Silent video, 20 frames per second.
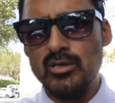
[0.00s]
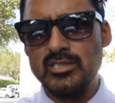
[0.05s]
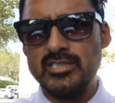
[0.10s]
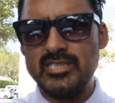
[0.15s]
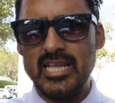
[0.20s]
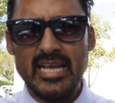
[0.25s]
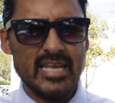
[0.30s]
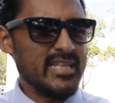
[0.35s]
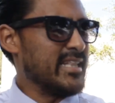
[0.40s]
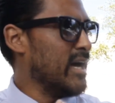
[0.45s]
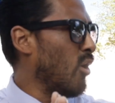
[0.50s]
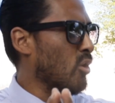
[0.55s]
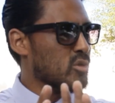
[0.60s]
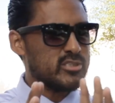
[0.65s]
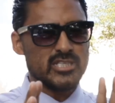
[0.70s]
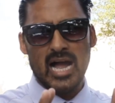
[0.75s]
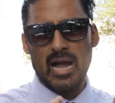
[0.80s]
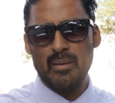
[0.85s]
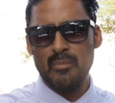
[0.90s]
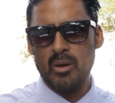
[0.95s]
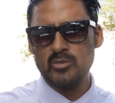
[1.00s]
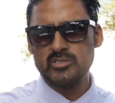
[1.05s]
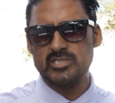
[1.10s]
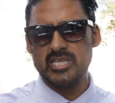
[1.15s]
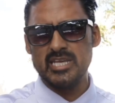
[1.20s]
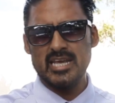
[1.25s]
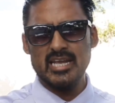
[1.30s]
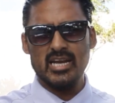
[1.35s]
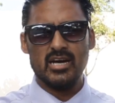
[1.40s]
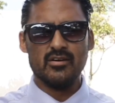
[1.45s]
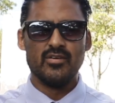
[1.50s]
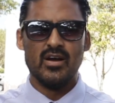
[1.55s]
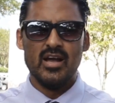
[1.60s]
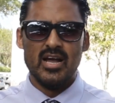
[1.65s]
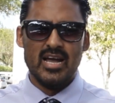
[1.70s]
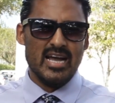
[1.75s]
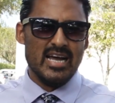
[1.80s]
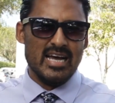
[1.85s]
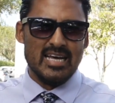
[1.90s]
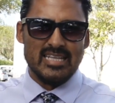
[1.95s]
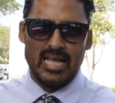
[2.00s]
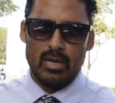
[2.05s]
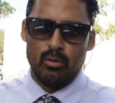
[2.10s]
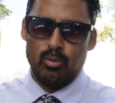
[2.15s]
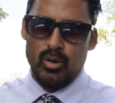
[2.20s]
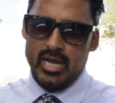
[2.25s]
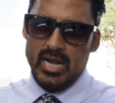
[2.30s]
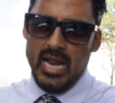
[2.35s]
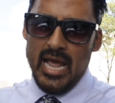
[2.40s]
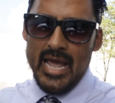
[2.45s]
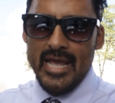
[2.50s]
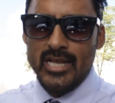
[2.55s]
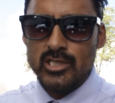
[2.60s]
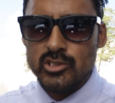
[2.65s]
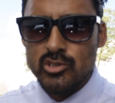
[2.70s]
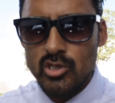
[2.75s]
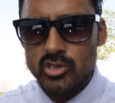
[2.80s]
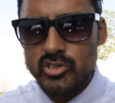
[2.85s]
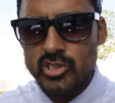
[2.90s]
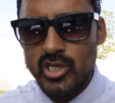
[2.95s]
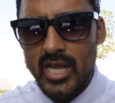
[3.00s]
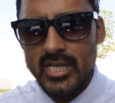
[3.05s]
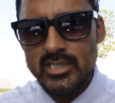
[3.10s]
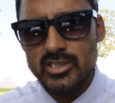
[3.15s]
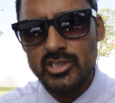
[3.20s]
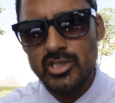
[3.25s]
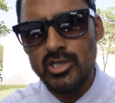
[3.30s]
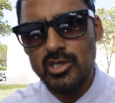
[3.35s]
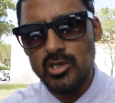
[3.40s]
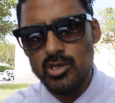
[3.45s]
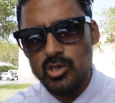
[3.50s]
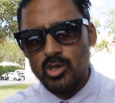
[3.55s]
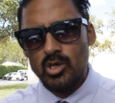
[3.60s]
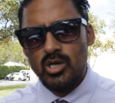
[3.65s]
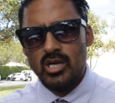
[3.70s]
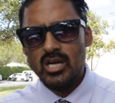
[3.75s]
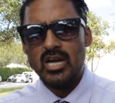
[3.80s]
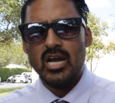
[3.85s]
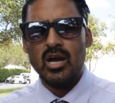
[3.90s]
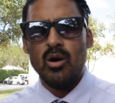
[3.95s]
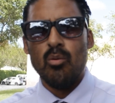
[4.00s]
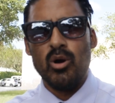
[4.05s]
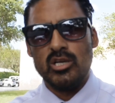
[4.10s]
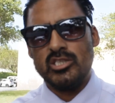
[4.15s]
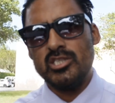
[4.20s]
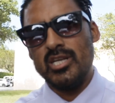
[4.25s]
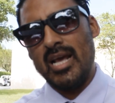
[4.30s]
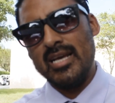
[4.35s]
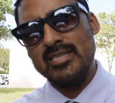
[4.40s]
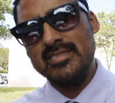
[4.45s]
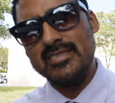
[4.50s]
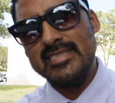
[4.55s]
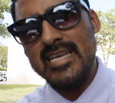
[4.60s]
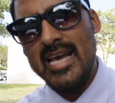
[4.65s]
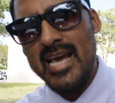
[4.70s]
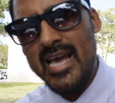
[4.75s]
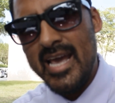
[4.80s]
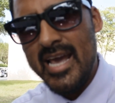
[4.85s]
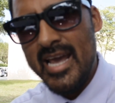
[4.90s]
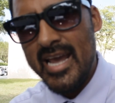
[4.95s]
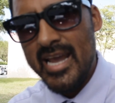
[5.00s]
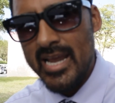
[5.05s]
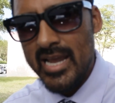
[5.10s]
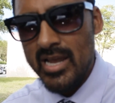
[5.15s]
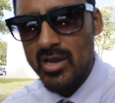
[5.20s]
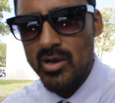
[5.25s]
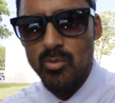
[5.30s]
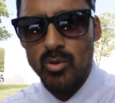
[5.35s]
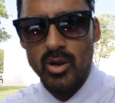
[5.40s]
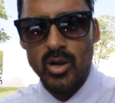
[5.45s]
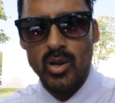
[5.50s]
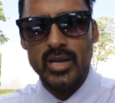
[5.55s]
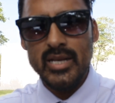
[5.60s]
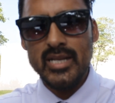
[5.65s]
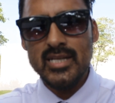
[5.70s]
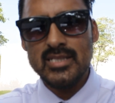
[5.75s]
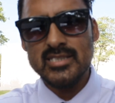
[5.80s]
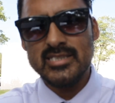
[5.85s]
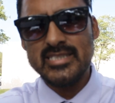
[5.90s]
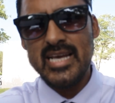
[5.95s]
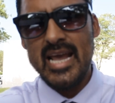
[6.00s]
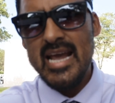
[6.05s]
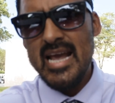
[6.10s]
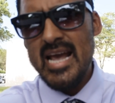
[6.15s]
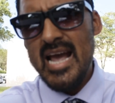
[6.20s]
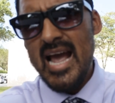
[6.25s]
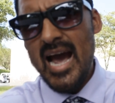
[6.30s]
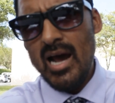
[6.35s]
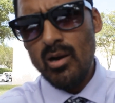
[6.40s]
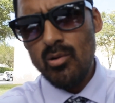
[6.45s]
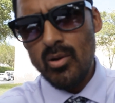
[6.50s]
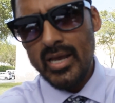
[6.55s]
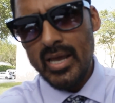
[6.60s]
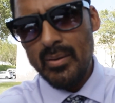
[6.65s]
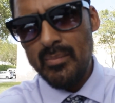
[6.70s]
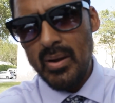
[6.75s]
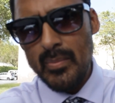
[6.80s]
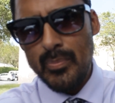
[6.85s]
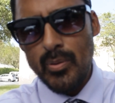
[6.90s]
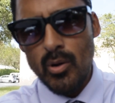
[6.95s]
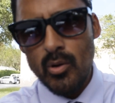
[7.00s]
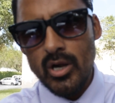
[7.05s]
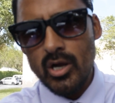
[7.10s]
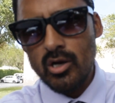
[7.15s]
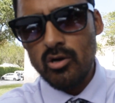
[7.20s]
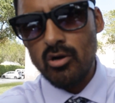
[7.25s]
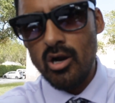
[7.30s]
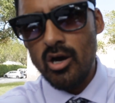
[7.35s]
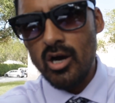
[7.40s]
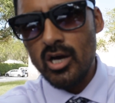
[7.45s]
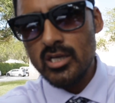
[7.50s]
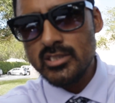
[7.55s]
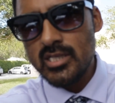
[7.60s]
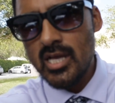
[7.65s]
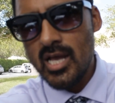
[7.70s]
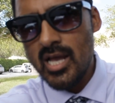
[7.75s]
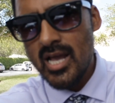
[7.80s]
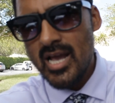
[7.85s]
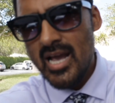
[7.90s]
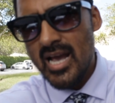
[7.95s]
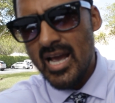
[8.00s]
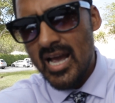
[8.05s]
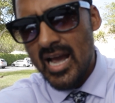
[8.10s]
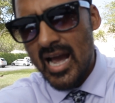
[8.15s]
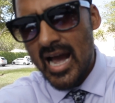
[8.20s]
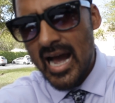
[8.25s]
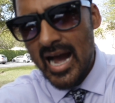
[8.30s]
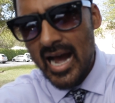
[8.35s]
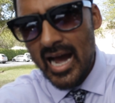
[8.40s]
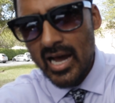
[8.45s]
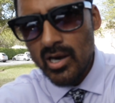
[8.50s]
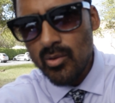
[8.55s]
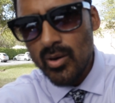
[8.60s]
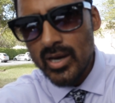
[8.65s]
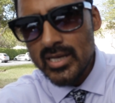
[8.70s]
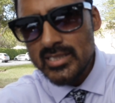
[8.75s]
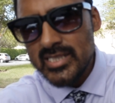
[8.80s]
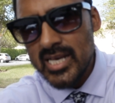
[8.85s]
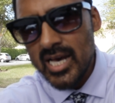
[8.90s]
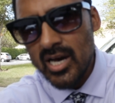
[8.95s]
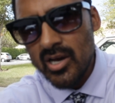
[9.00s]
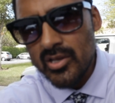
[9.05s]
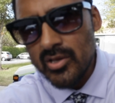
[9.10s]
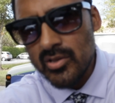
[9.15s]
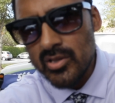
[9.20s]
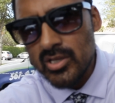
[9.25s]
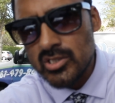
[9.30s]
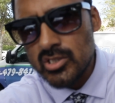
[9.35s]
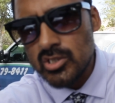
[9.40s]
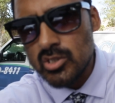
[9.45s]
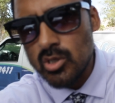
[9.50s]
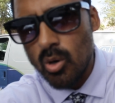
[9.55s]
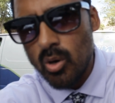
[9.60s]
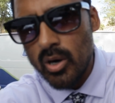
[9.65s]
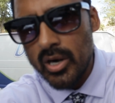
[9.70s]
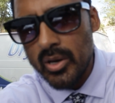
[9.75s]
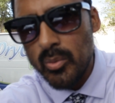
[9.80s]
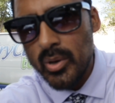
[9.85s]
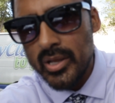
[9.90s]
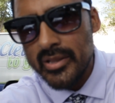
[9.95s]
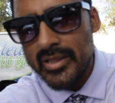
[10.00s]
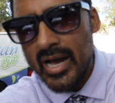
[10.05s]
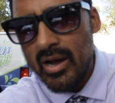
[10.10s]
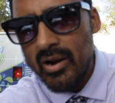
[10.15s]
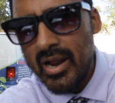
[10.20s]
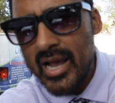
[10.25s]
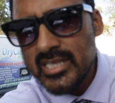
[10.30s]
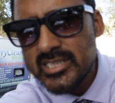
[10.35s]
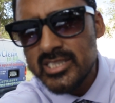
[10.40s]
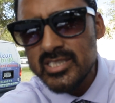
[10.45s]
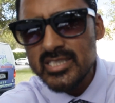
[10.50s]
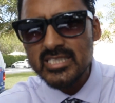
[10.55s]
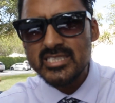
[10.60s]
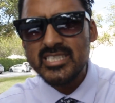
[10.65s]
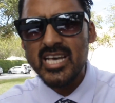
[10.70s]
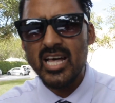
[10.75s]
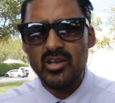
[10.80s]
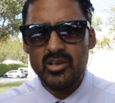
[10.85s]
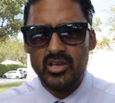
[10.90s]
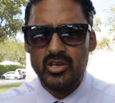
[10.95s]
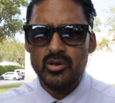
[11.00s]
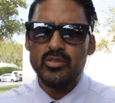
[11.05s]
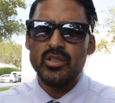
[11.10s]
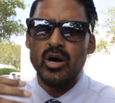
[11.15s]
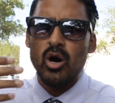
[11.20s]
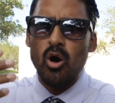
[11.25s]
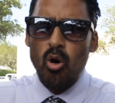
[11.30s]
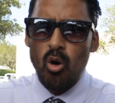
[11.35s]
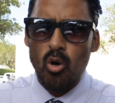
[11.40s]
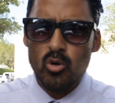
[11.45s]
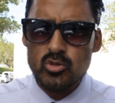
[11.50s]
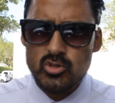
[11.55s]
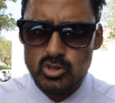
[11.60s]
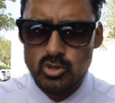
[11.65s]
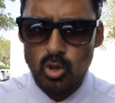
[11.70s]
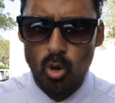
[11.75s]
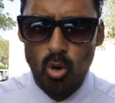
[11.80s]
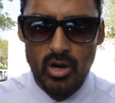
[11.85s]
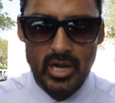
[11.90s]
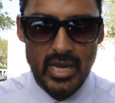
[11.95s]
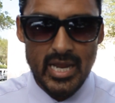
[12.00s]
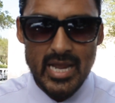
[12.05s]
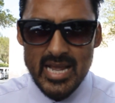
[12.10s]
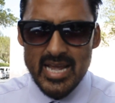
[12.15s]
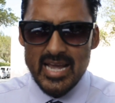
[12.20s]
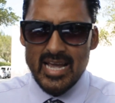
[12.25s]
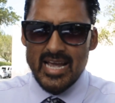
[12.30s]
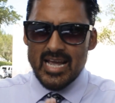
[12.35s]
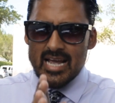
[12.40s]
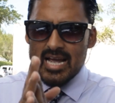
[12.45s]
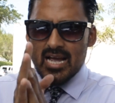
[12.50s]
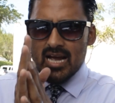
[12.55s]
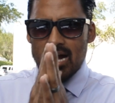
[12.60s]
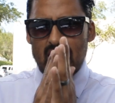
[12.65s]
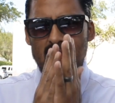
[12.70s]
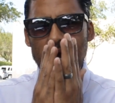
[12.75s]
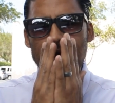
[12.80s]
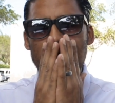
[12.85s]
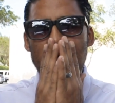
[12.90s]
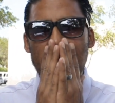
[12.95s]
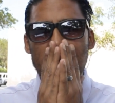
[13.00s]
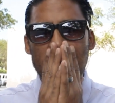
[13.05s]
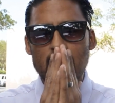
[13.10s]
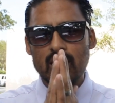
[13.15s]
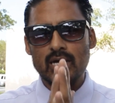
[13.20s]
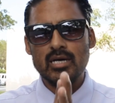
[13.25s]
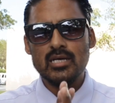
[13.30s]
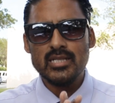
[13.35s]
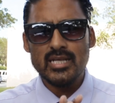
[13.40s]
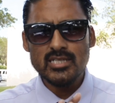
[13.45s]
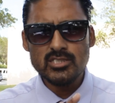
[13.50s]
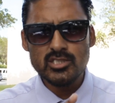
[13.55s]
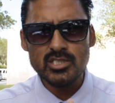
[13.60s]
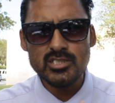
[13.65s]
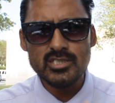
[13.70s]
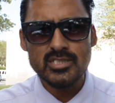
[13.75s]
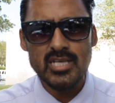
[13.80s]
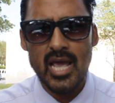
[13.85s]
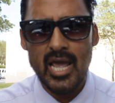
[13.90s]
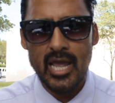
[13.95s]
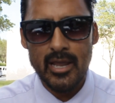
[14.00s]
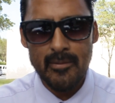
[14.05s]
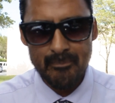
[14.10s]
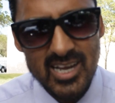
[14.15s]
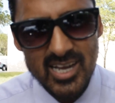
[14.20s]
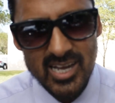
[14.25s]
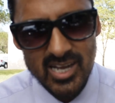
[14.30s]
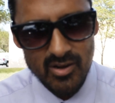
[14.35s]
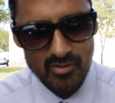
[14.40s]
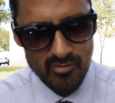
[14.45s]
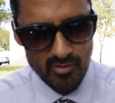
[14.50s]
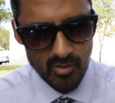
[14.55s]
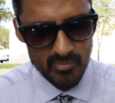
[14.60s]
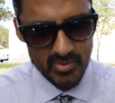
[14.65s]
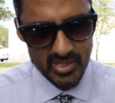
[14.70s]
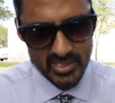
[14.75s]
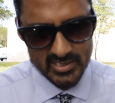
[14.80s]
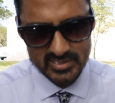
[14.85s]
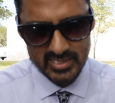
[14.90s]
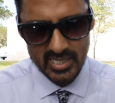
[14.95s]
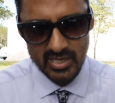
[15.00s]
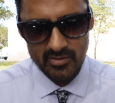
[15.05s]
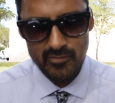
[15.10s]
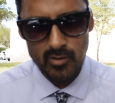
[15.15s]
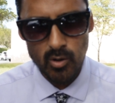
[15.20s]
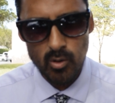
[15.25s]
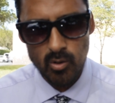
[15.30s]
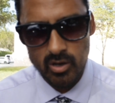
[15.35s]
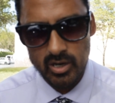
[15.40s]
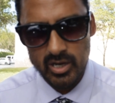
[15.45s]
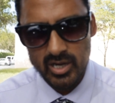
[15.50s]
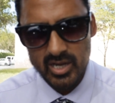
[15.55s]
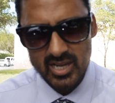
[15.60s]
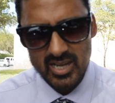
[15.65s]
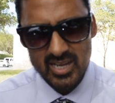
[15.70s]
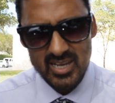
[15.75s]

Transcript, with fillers: was thinking the whole time, I was thinking of like, what kind of intro should I do? What should I say? What do I need to say? How do I get my point across? How do I tell you the story without actually telling you the whole story? Oh, let's just say from this day forward,